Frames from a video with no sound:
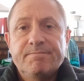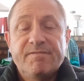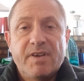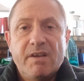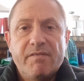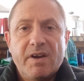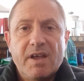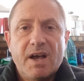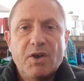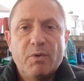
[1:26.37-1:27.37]
very, very
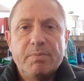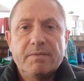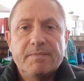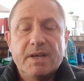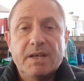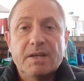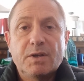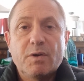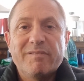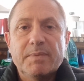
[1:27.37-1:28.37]
high up in
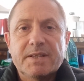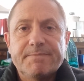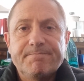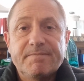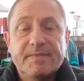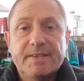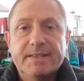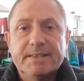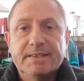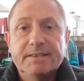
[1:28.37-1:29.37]
government
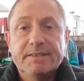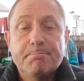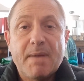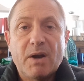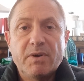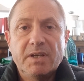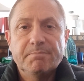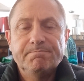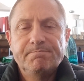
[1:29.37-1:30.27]
and Maoridom.